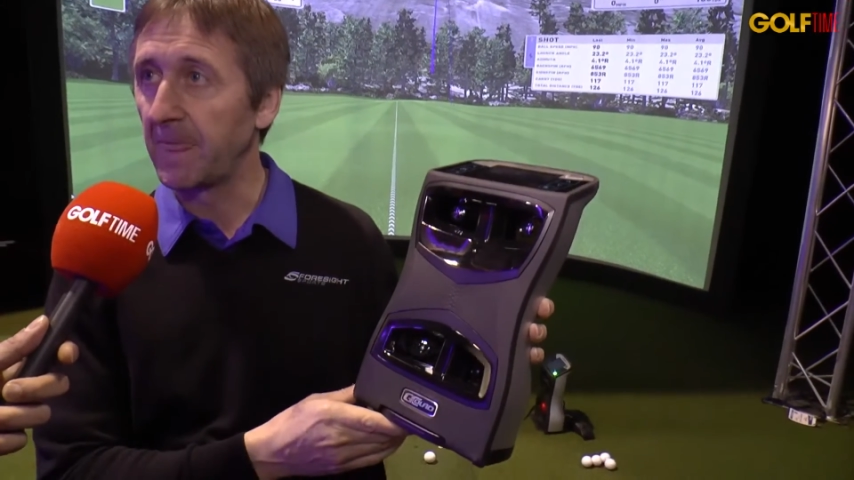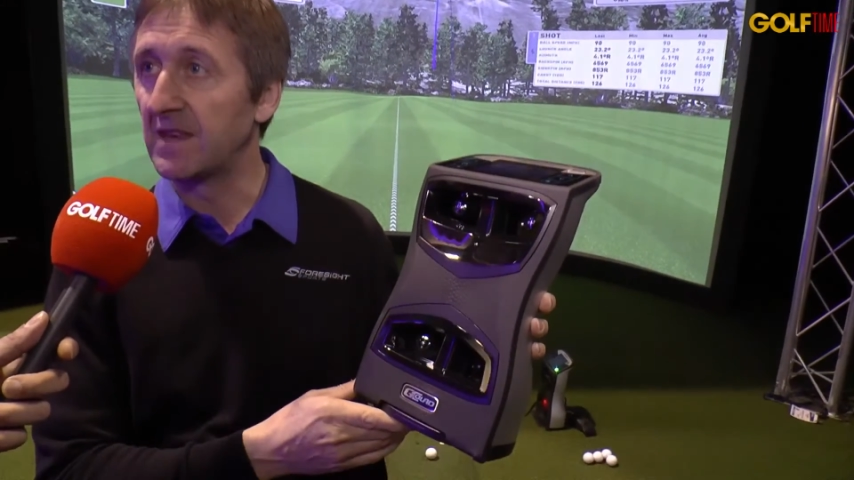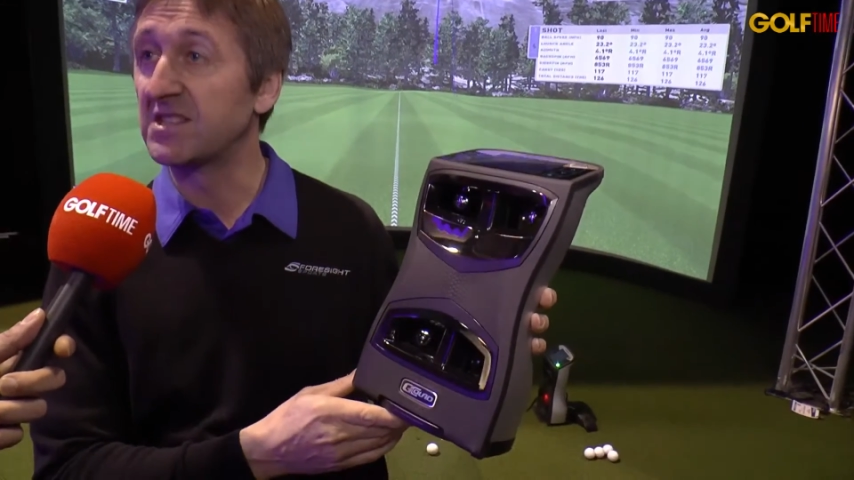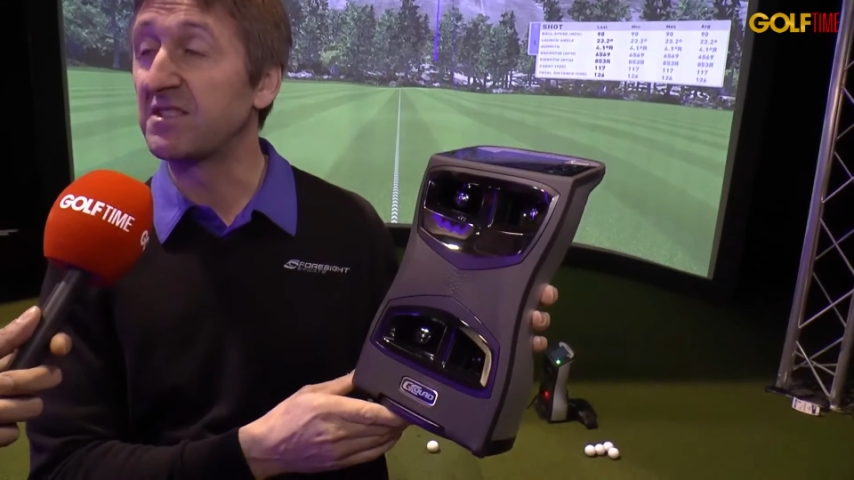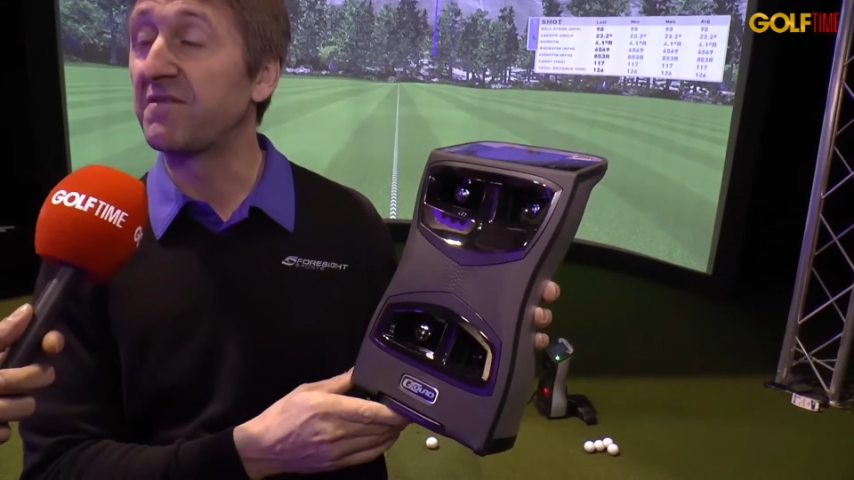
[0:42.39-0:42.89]

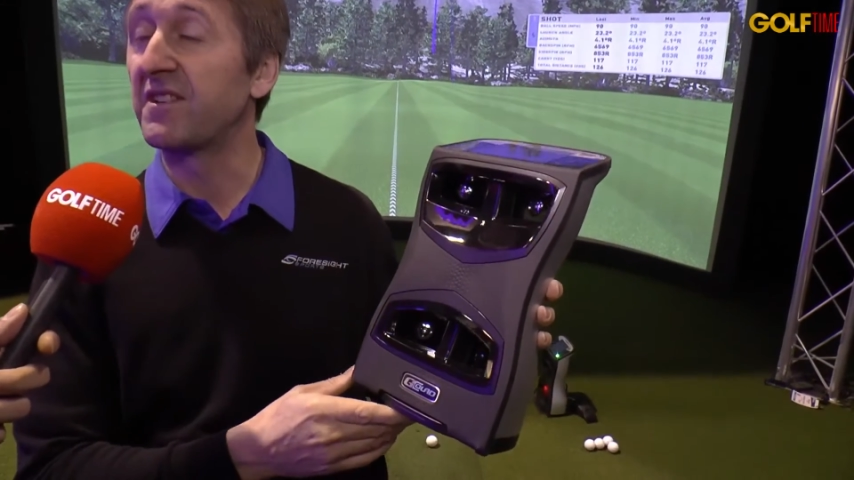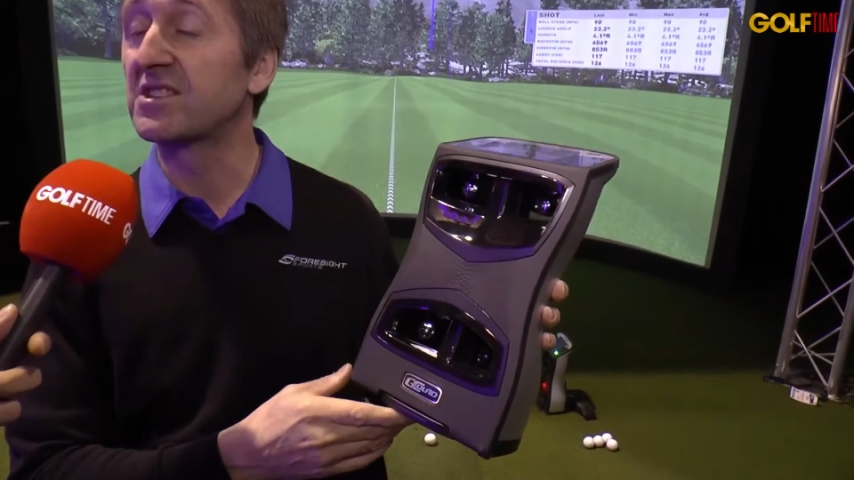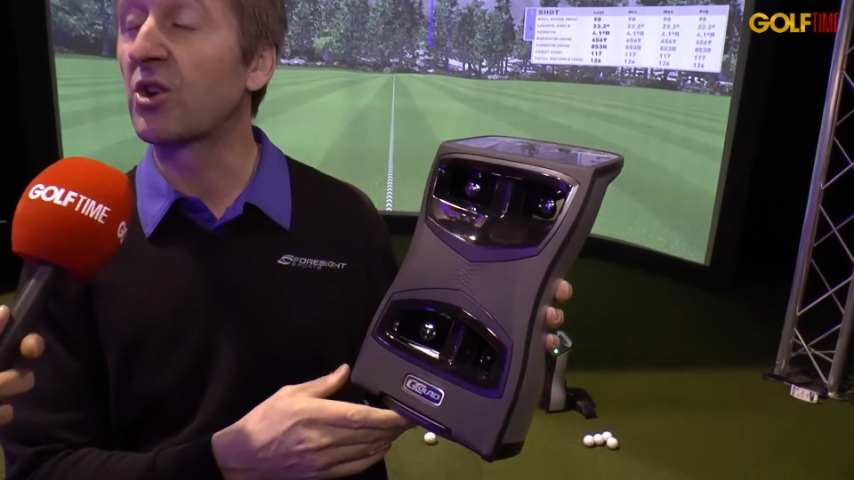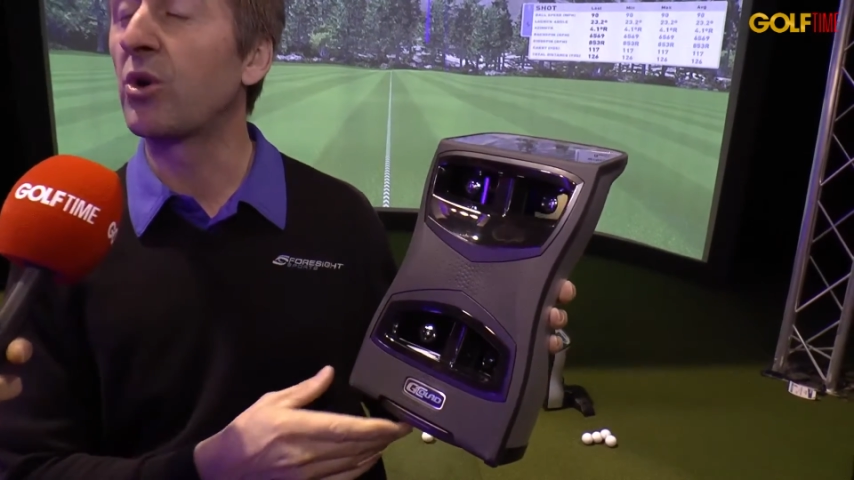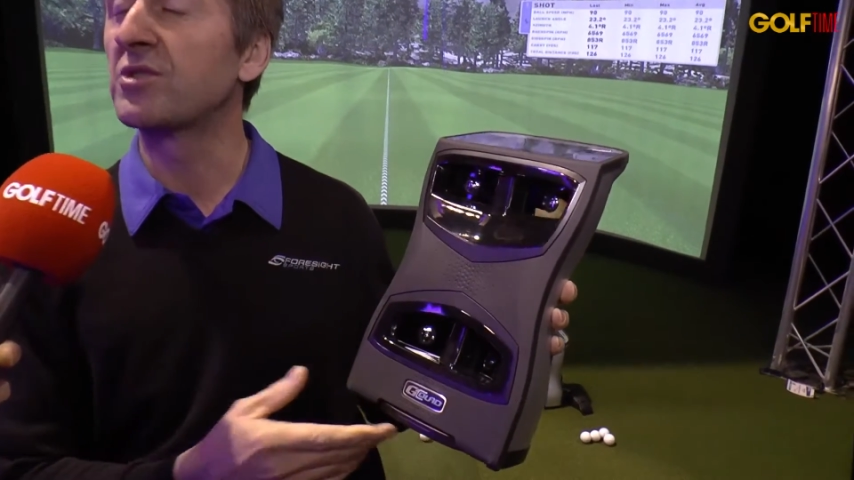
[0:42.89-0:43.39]
This is the
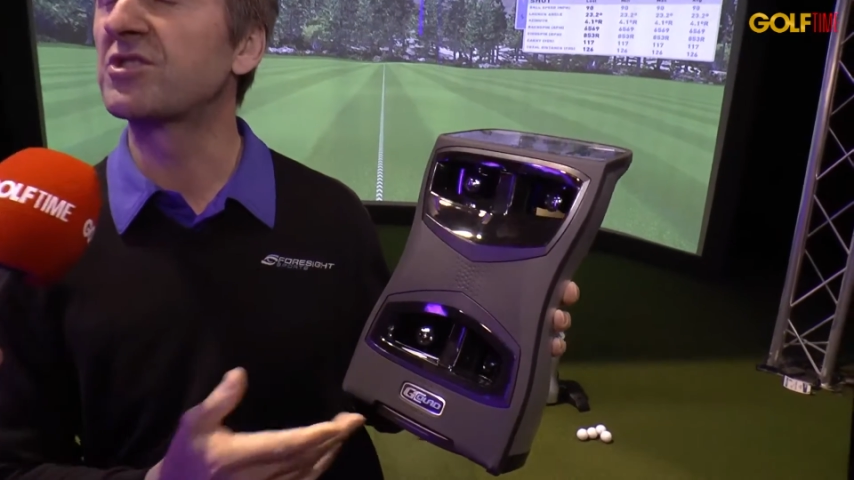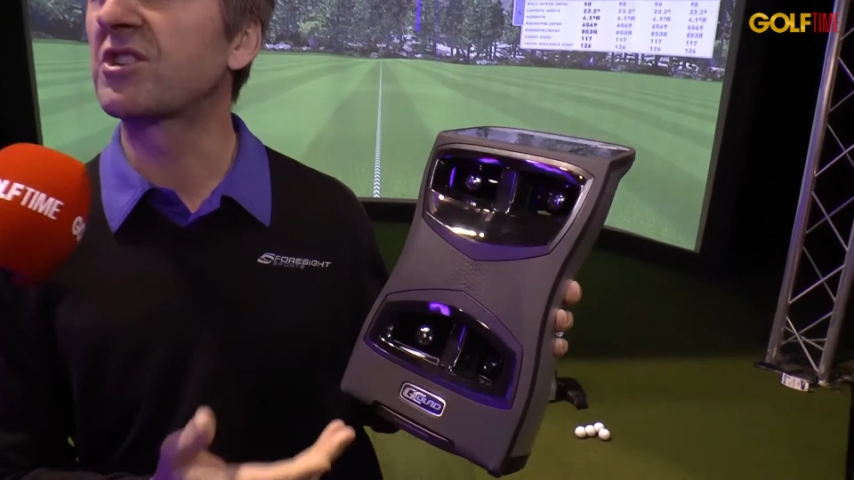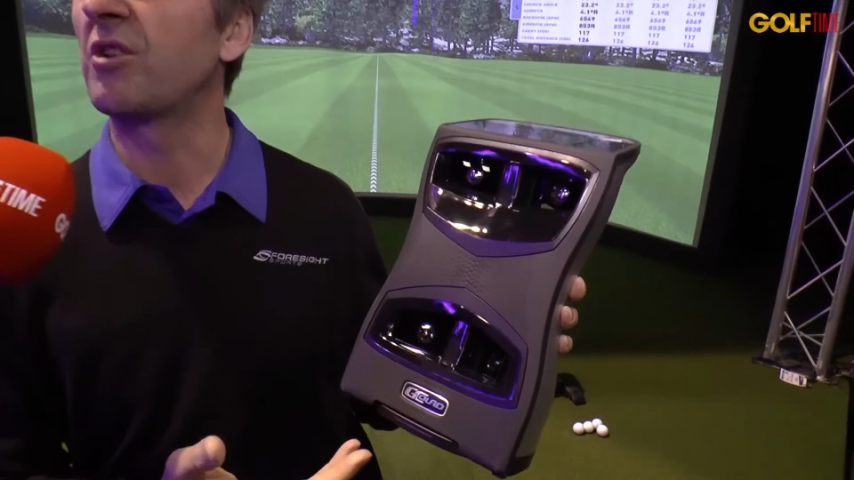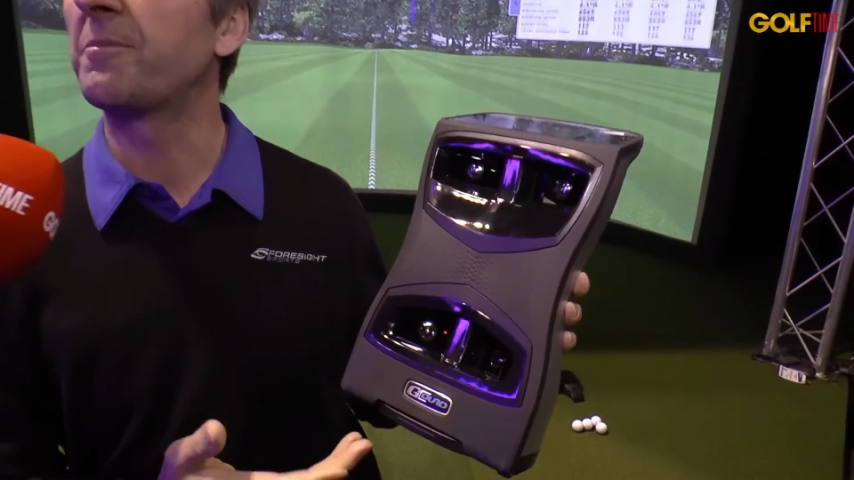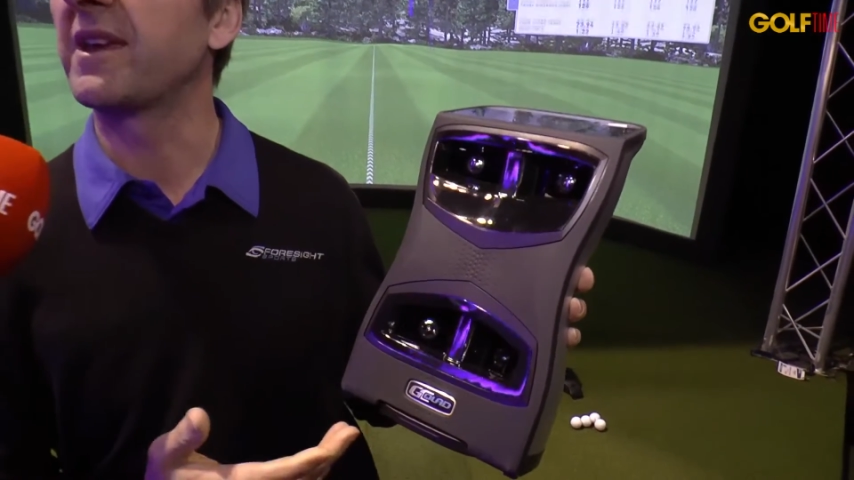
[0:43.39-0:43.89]
first
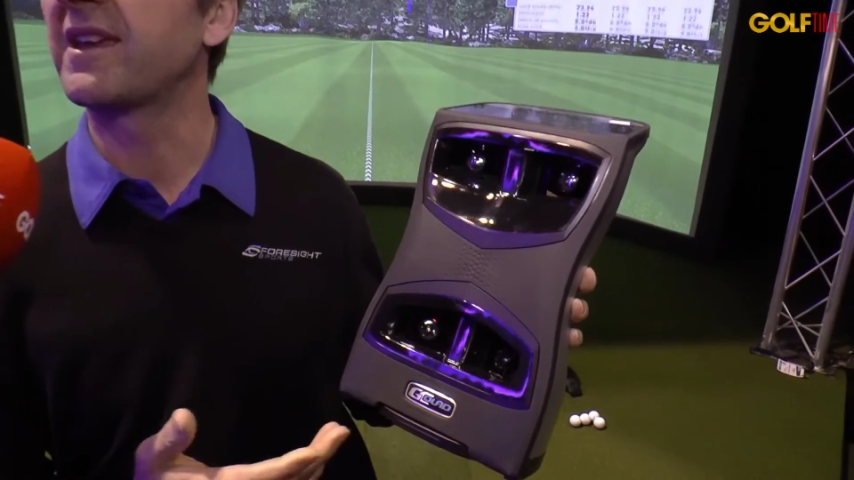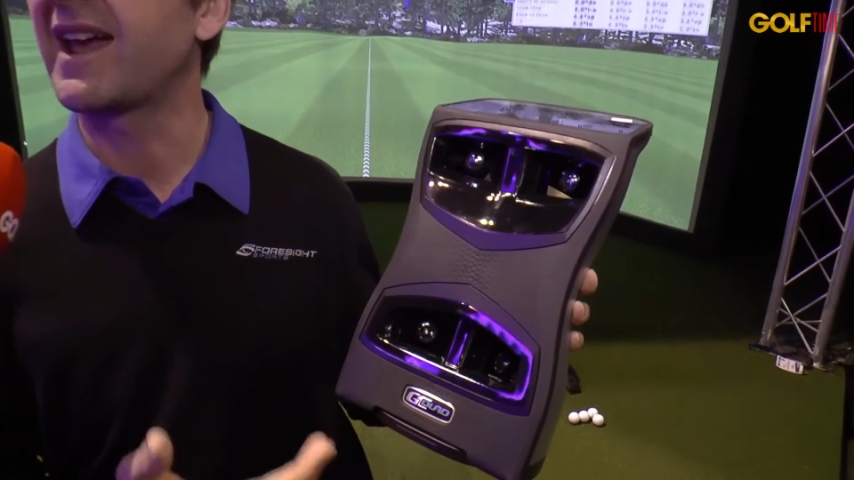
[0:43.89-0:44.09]
quadrascopic